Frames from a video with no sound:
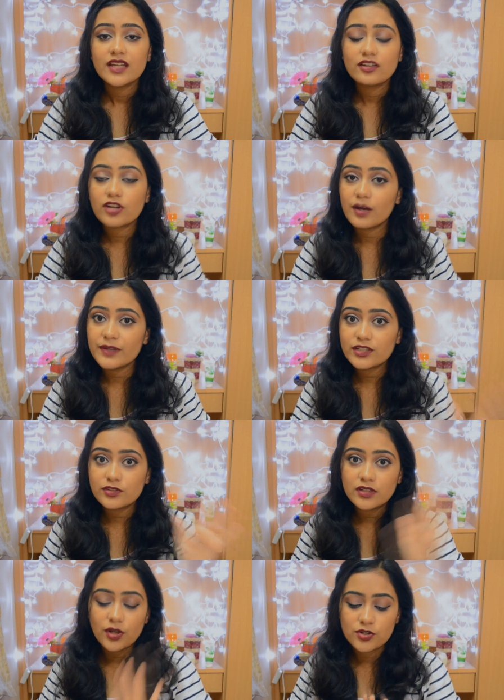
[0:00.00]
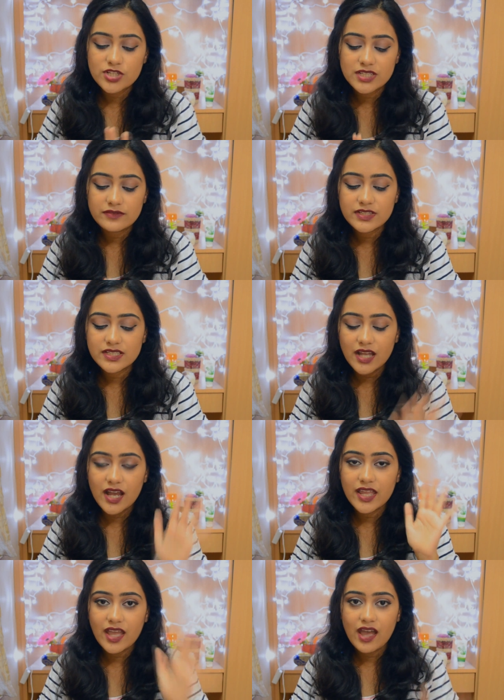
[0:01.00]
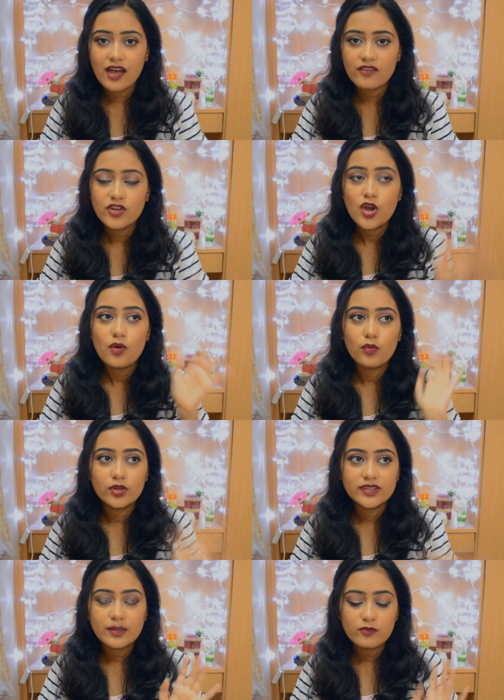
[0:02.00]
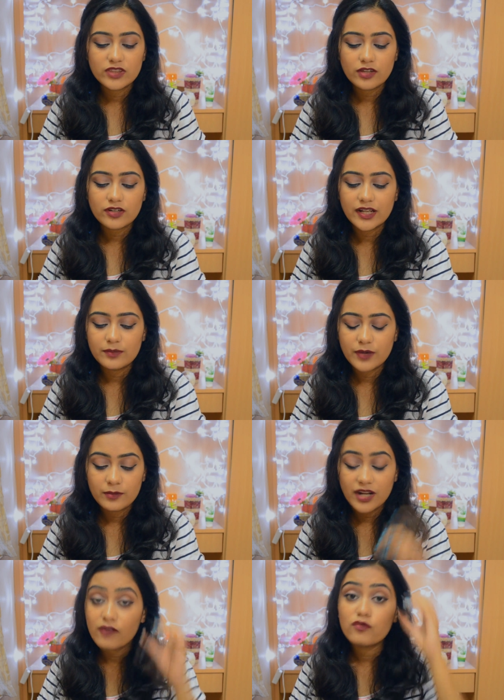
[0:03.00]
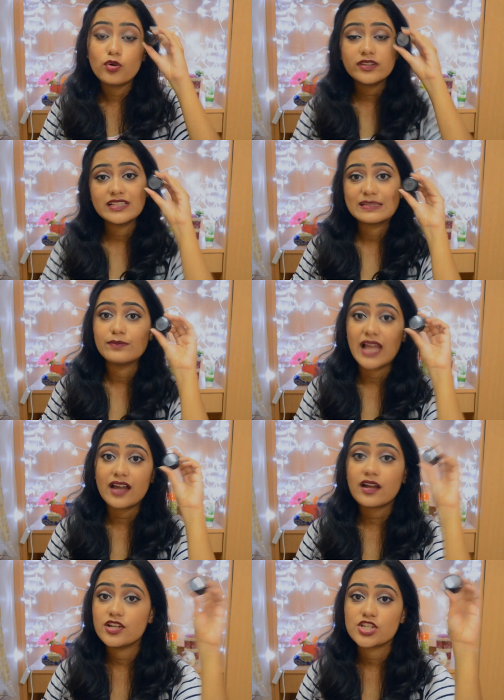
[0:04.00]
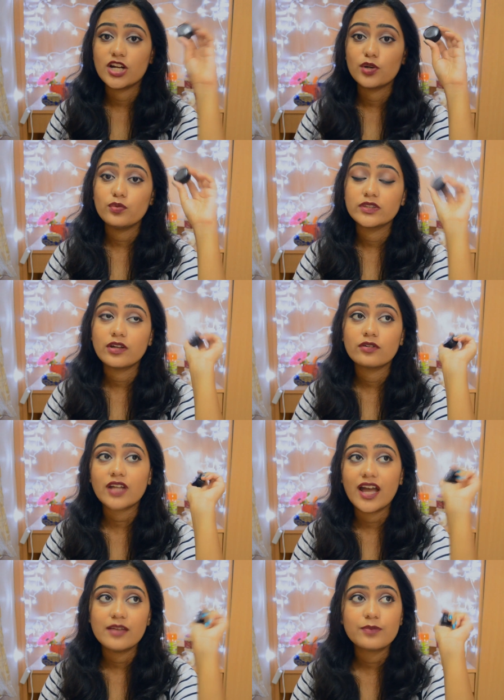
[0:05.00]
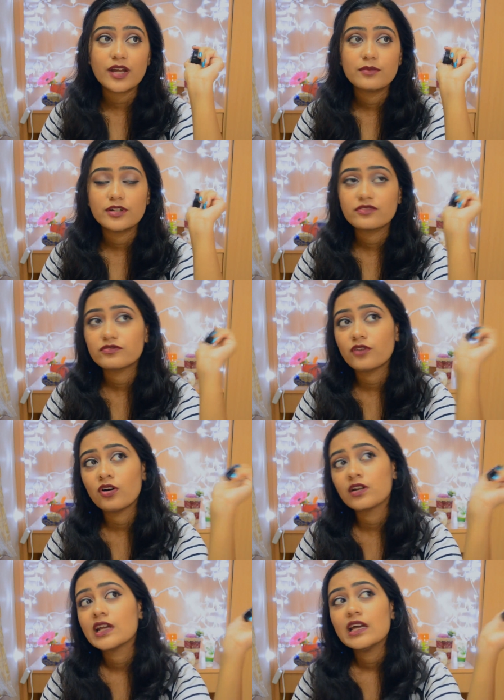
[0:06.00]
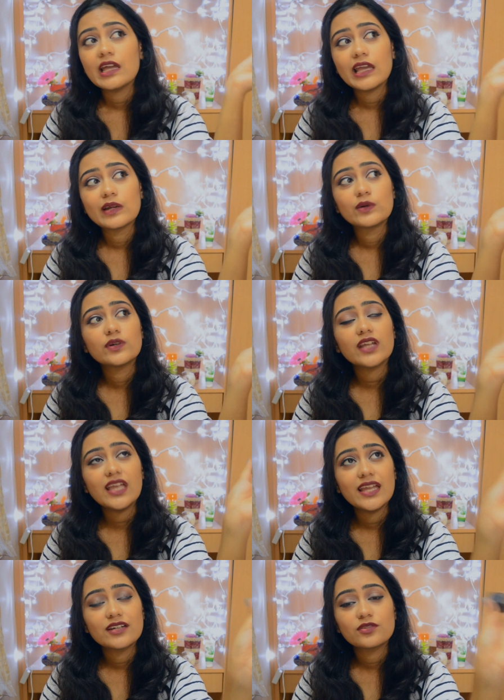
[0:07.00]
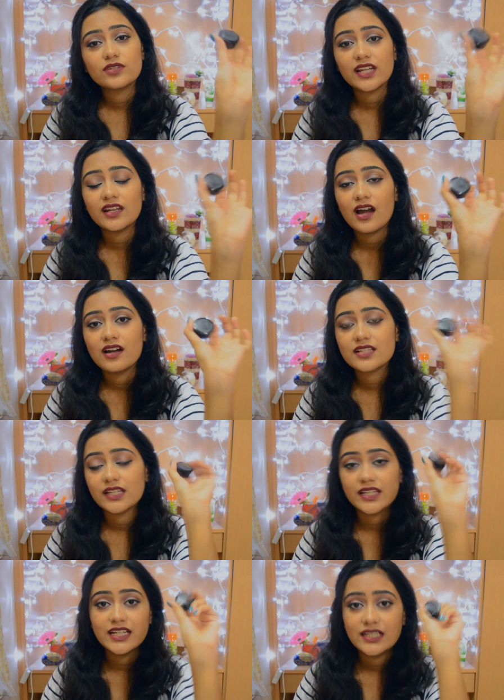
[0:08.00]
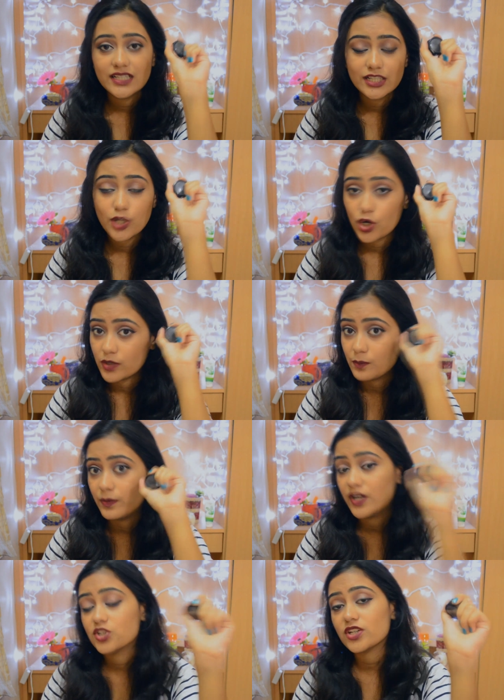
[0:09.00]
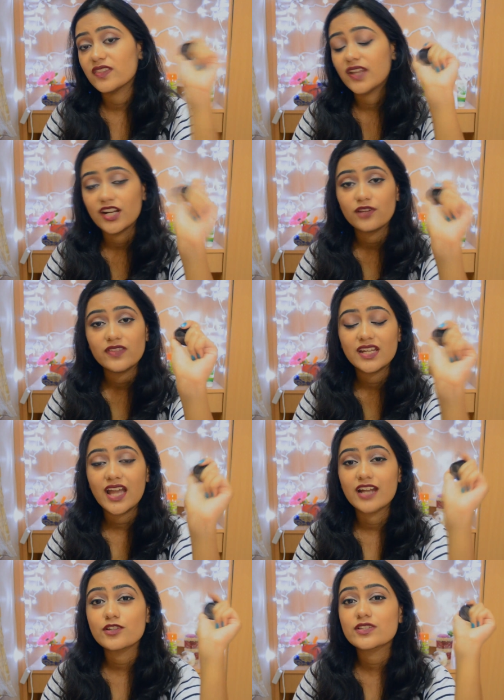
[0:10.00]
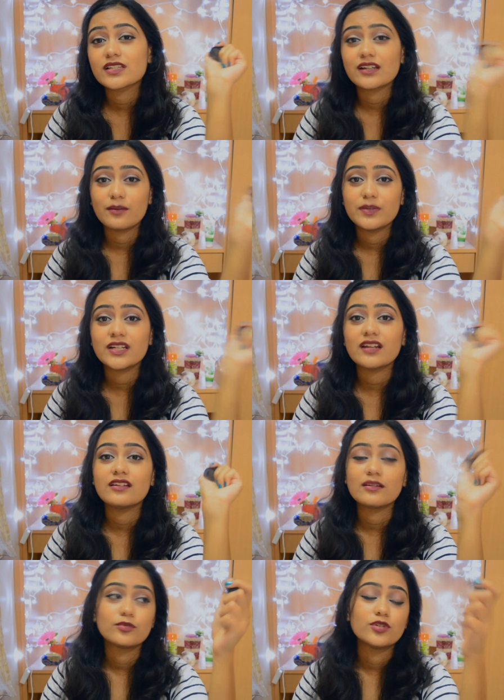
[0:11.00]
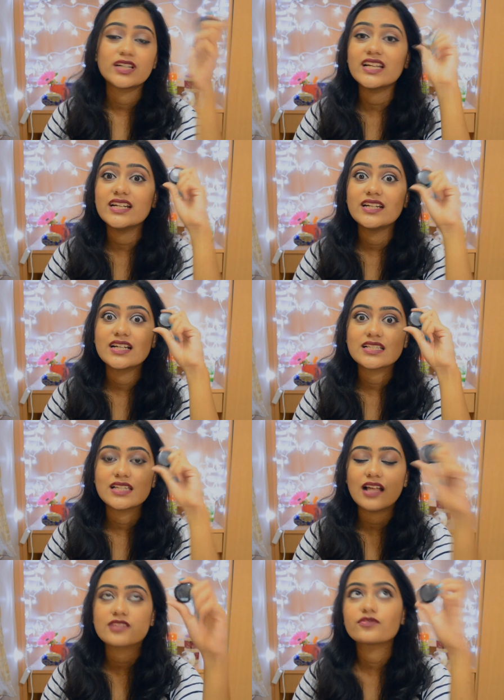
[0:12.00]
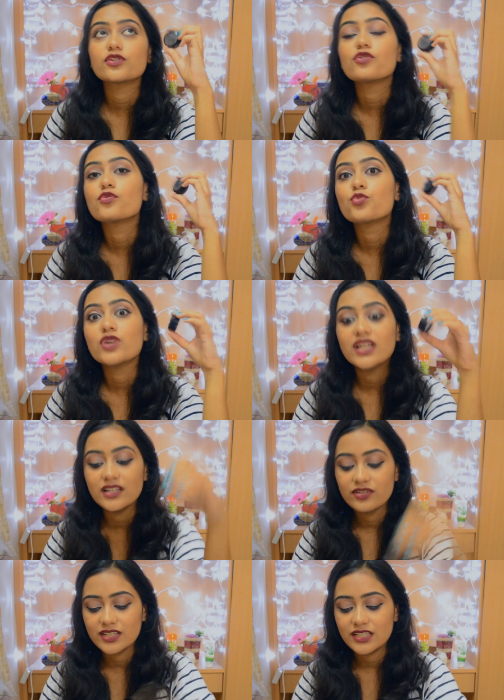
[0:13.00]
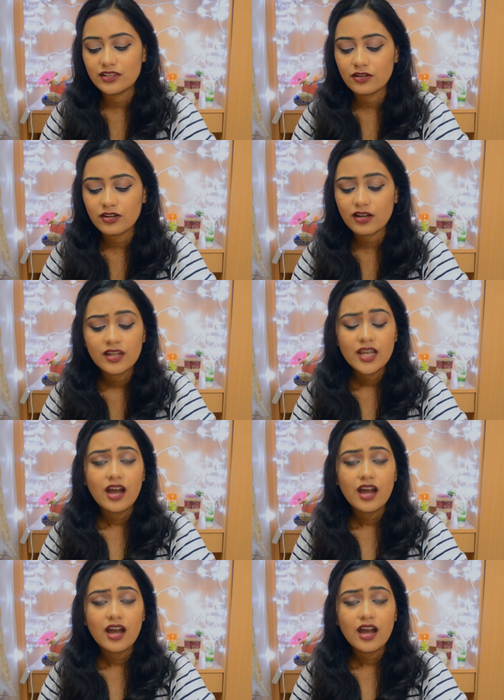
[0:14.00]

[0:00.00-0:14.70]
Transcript: now coming to the longevity I have worn them without eye primer I've worn this black eyeshadow without eye primer for a good 8 to 10 hours and it did not budge at the end of the day I had to scrub it and remove it it does last for a really really long